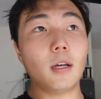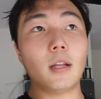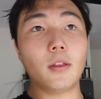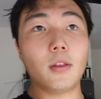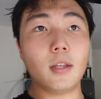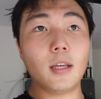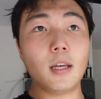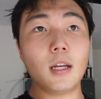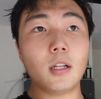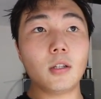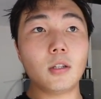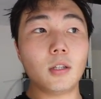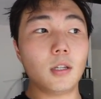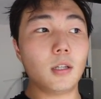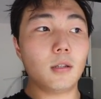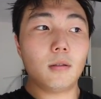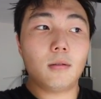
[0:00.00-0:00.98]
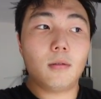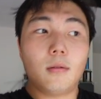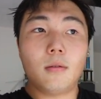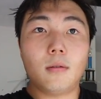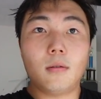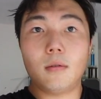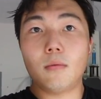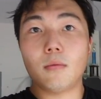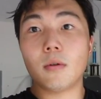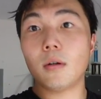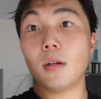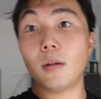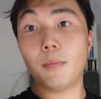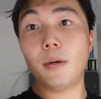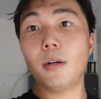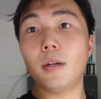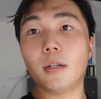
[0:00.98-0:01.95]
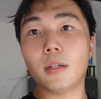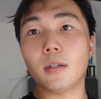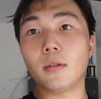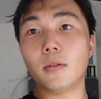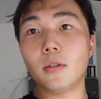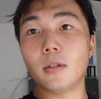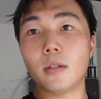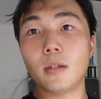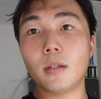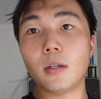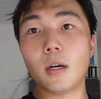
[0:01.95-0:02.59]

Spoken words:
At the end, we're all Americans.